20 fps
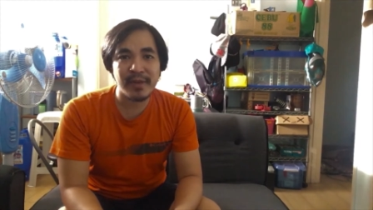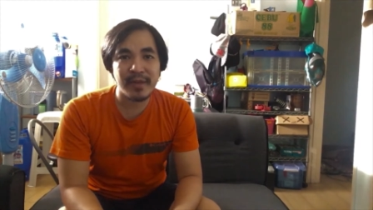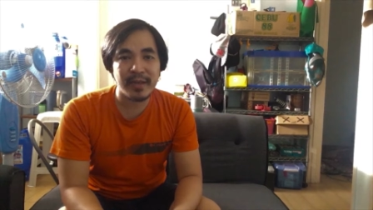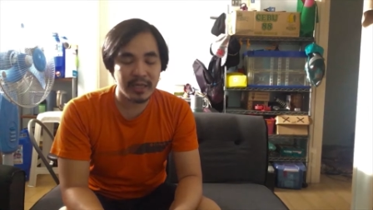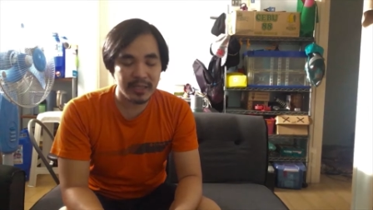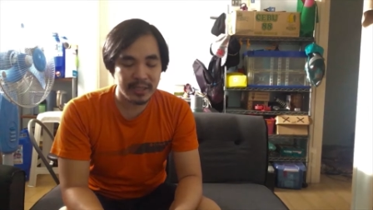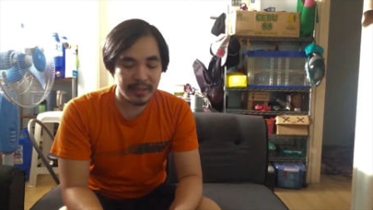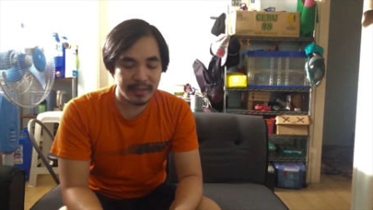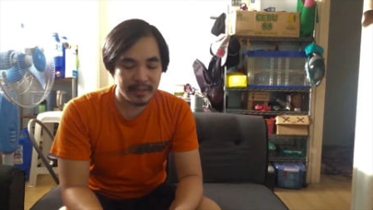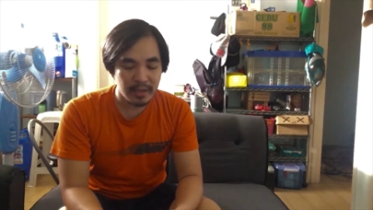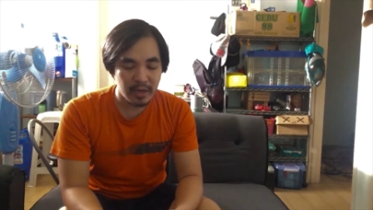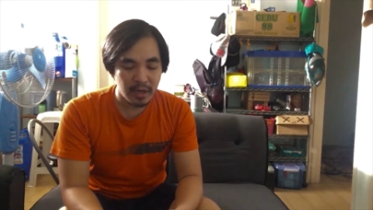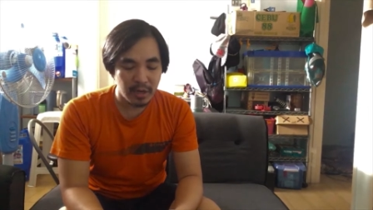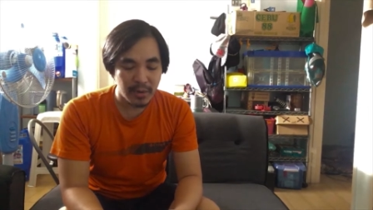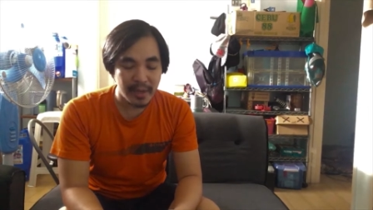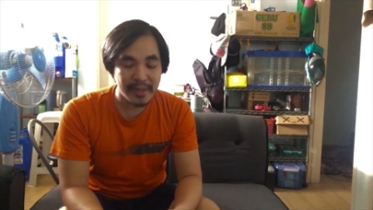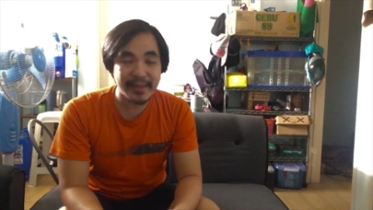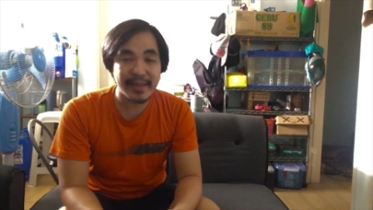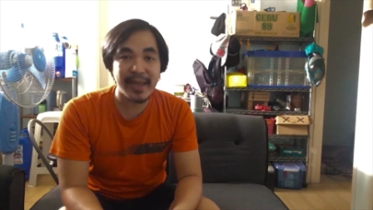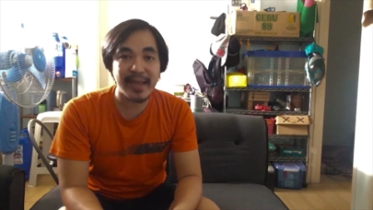a
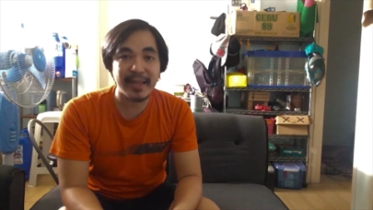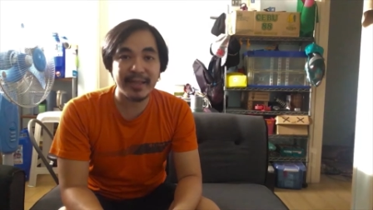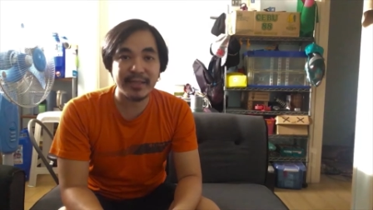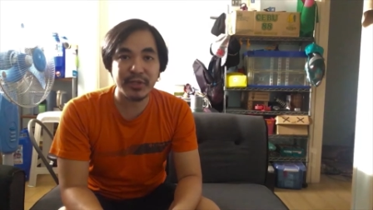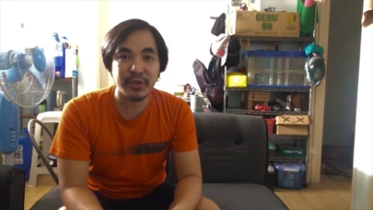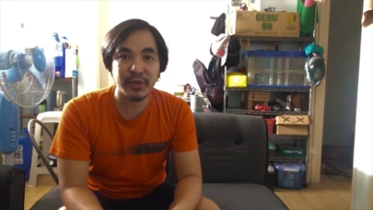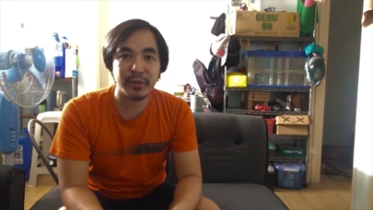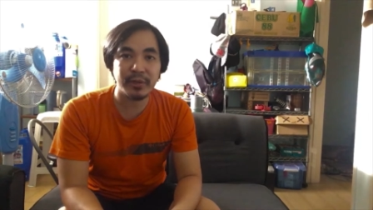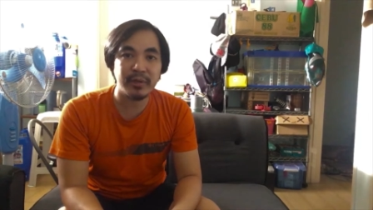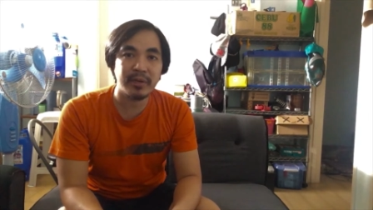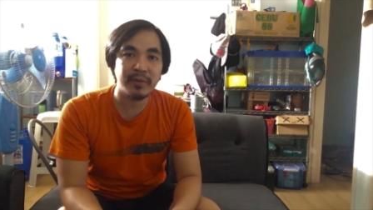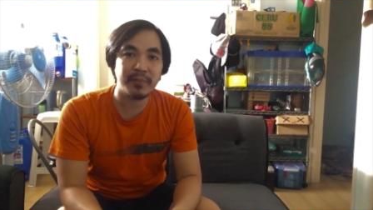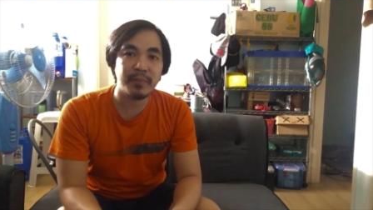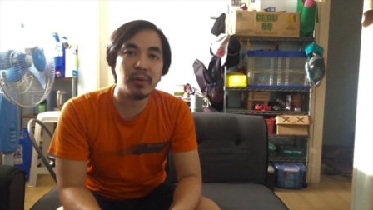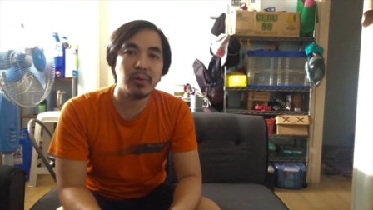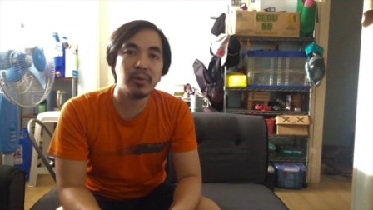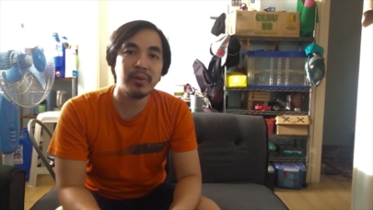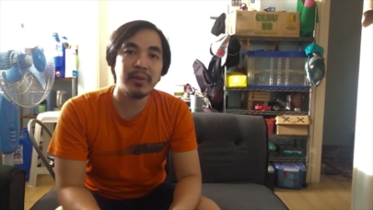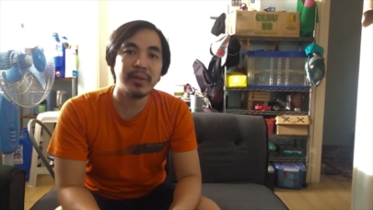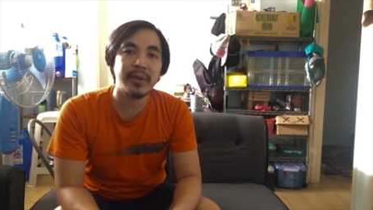right hand circular
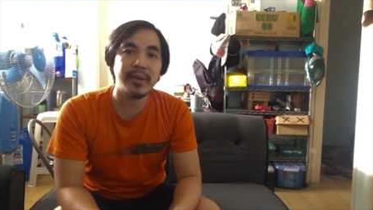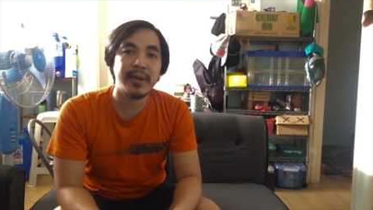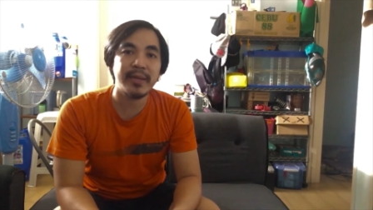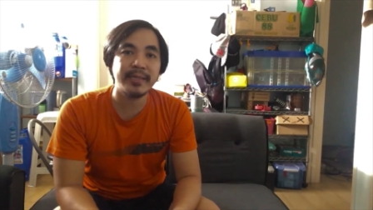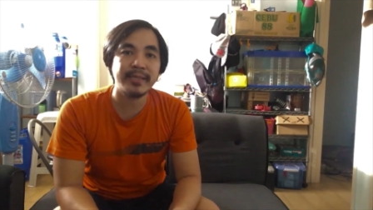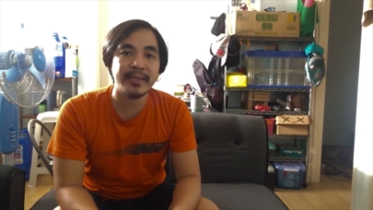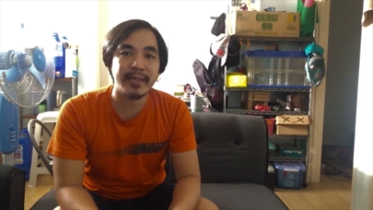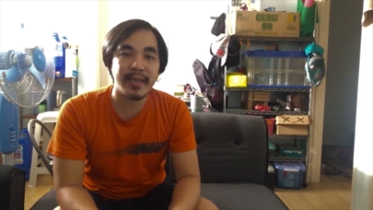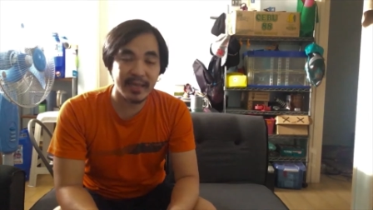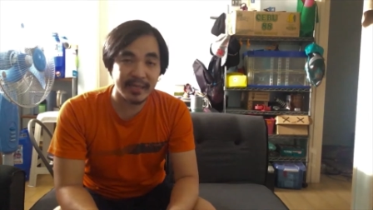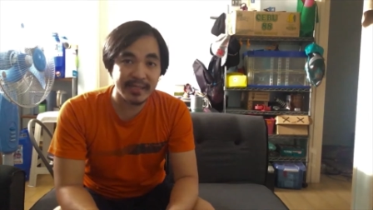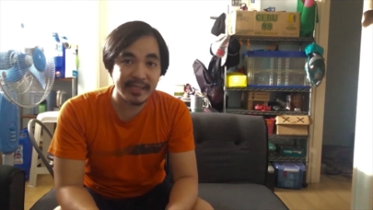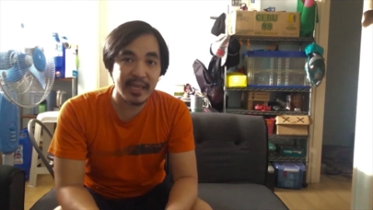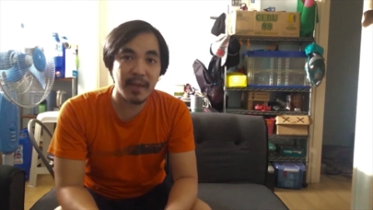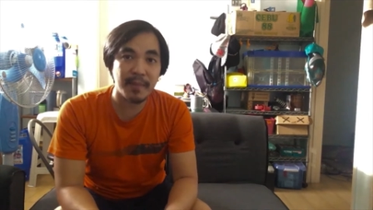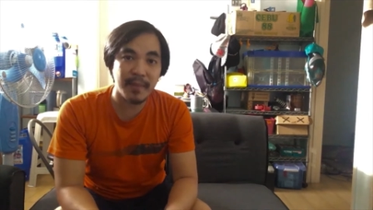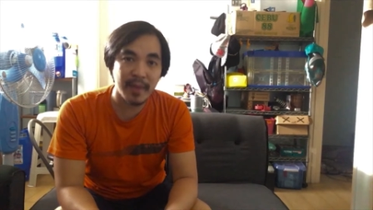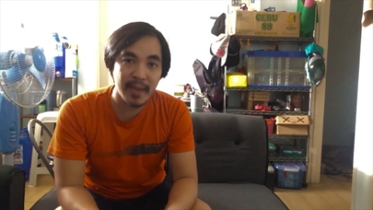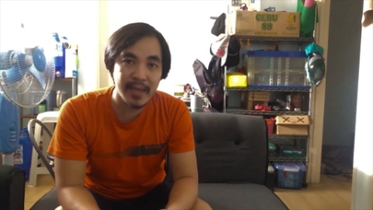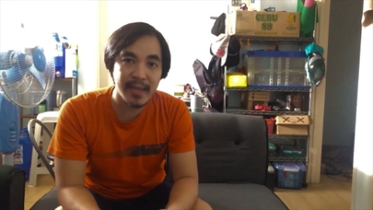polarized
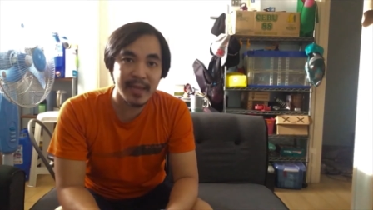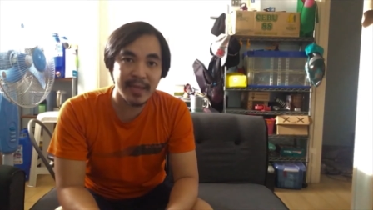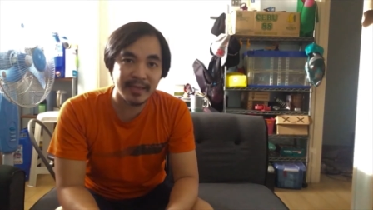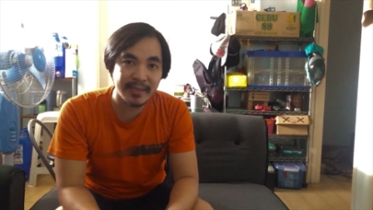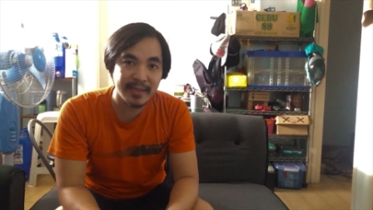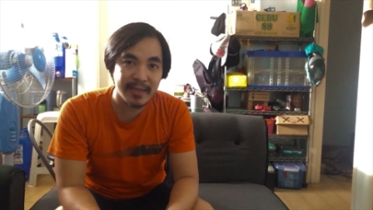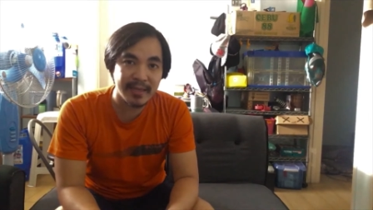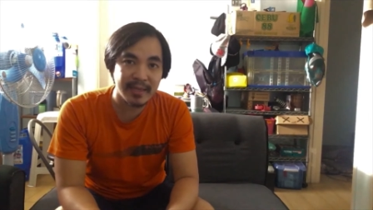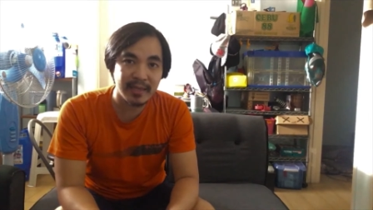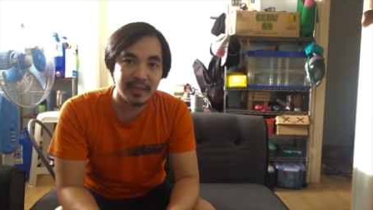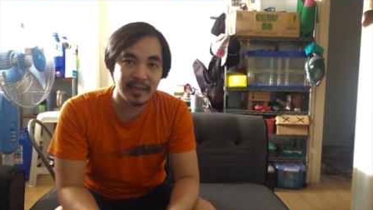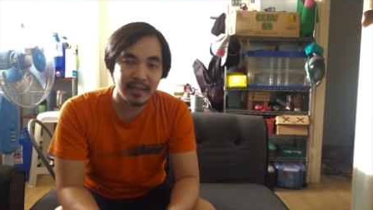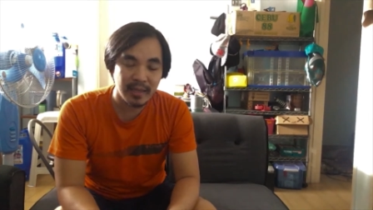SMA antenna,